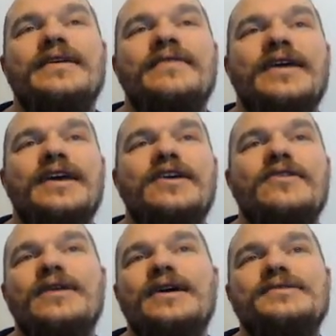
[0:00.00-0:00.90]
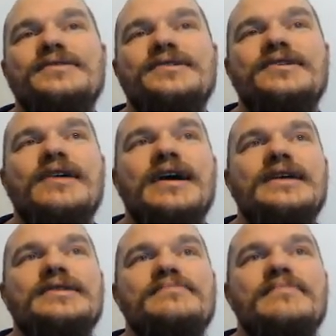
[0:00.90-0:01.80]
Thank you and see you
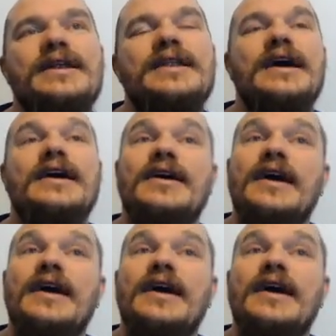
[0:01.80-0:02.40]
guys Monday.